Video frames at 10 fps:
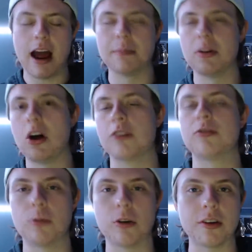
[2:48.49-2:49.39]
I'm
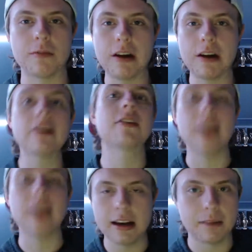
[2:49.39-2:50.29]
lost for words. I'm very
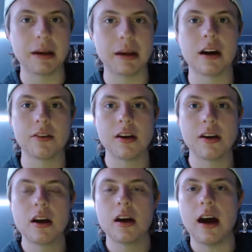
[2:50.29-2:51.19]
excited because
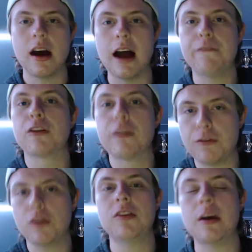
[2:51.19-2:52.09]
for the
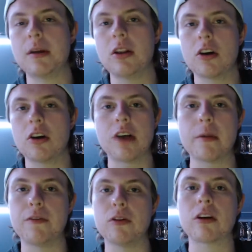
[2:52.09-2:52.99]
first time in a long time,
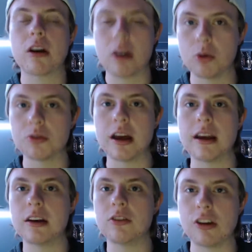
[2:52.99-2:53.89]
I feel like our
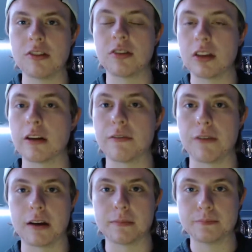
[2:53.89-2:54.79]
goaltending just
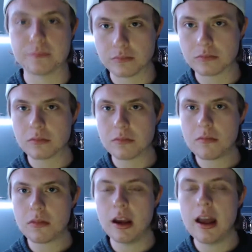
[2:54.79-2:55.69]
solidified.
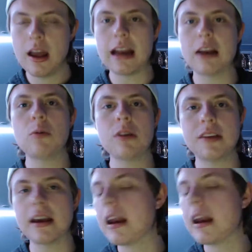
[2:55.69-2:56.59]
And I don't
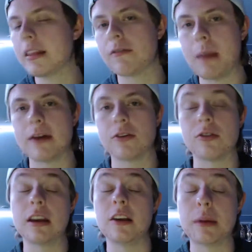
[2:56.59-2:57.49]
want to take anything from
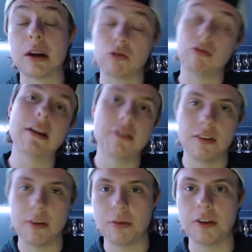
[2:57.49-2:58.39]
Andersen. He's been great
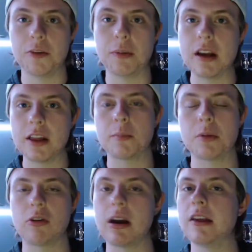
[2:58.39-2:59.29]
since he was here. He's been
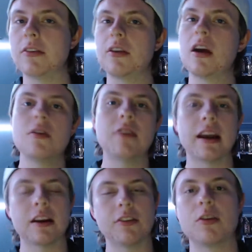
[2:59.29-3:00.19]
nothing but great. He's
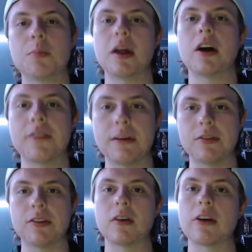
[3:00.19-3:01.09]
taken us to the playoffs
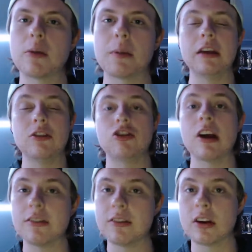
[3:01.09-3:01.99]
every single year, he's
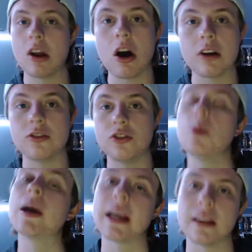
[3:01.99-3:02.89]
just not
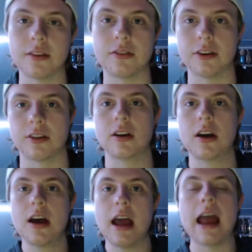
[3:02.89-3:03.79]
doing it this year.
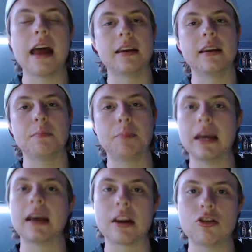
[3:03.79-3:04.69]
And
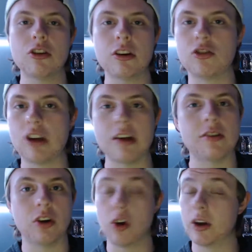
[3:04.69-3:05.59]
being injured is
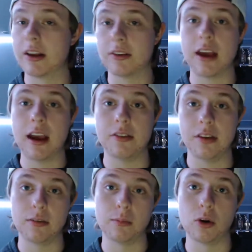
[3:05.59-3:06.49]
just hurting his
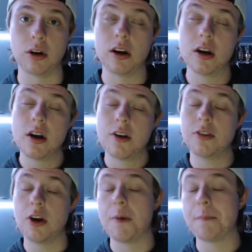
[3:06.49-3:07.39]
case even more.
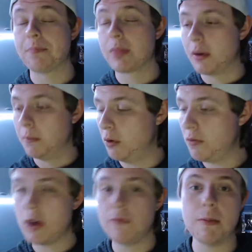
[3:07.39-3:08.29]
So
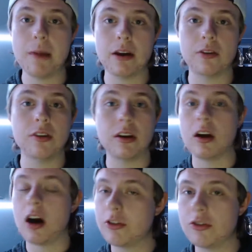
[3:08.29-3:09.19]
move on from Andersen.
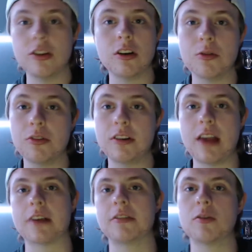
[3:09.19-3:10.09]
Hutchinson goes to the
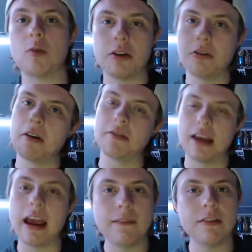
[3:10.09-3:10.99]
taxi squad. You have
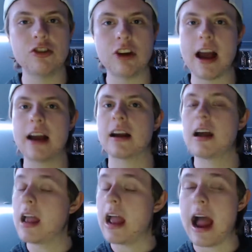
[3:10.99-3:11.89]
Dave and Jack
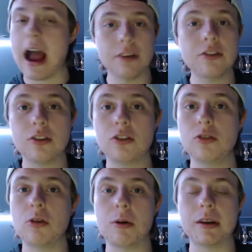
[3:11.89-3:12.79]
as your
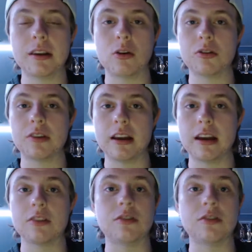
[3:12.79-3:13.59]
duo in goaltending.